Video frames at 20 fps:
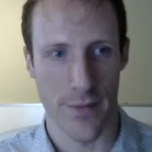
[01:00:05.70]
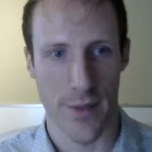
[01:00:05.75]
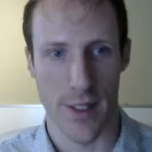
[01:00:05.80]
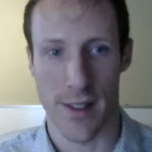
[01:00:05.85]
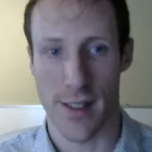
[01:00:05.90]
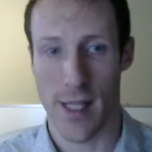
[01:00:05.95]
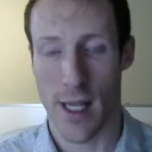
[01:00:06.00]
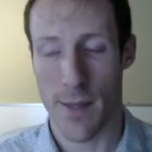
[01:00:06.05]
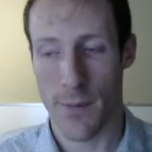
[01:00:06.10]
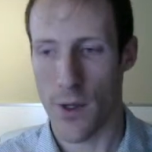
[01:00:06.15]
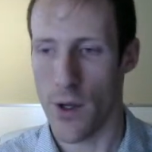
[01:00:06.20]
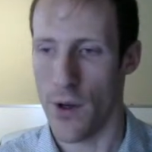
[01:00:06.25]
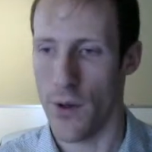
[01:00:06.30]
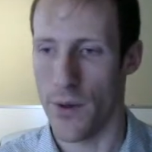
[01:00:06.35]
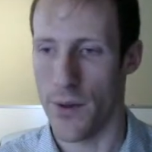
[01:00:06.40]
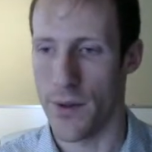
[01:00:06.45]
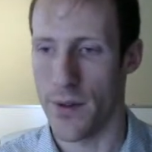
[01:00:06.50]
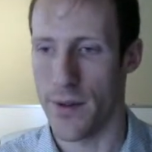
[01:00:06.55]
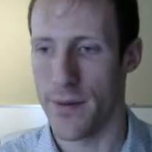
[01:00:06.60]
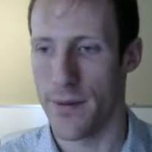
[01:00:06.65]
the same
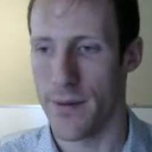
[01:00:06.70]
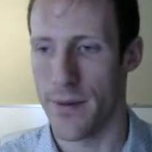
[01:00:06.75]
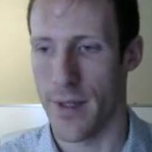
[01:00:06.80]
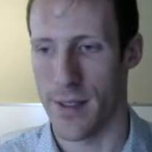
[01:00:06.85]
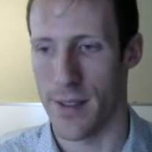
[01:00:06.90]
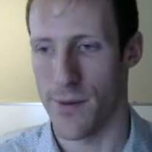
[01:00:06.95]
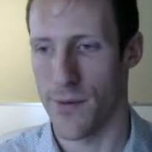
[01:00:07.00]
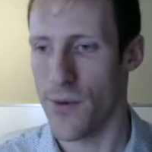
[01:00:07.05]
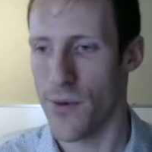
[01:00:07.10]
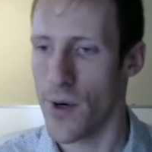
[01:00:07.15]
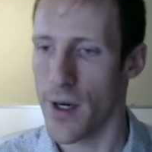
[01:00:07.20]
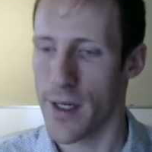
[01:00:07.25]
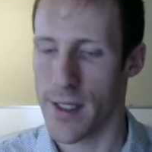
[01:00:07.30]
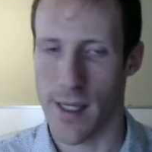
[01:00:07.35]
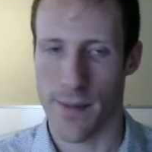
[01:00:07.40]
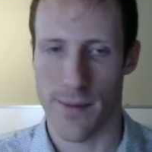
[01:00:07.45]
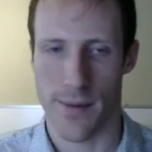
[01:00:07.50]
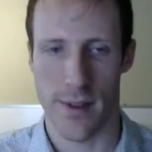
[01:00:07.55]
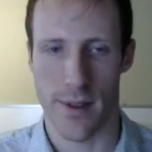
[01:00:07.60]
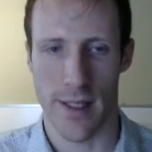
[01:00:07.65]
code as before,
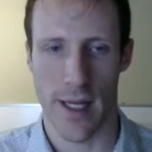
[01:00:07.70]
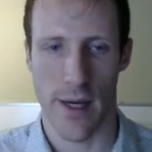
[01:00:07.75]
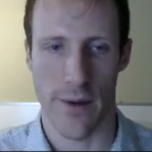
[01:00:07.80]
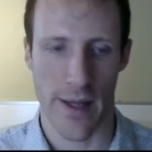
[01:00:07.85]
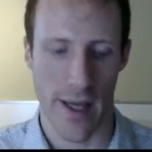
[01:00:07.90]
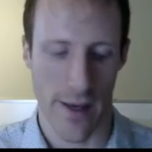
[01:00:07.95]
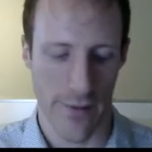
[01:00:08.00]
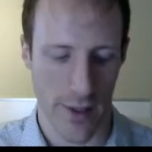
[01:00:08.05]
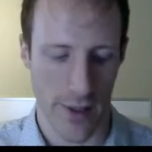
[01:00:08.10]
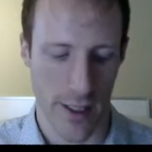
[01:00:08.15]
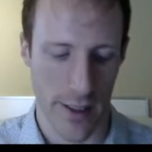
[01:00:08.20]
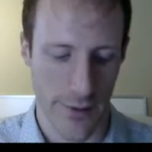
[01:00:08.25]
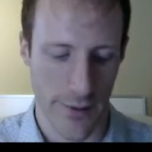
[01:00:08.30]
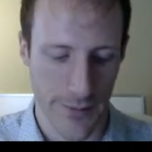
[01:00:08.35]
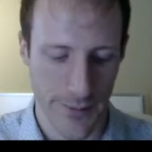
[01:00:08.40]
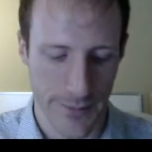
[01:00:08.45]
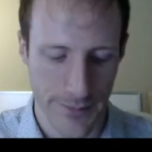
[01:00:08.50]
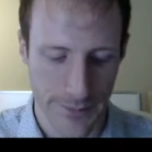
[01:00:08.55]
except now we have a queue.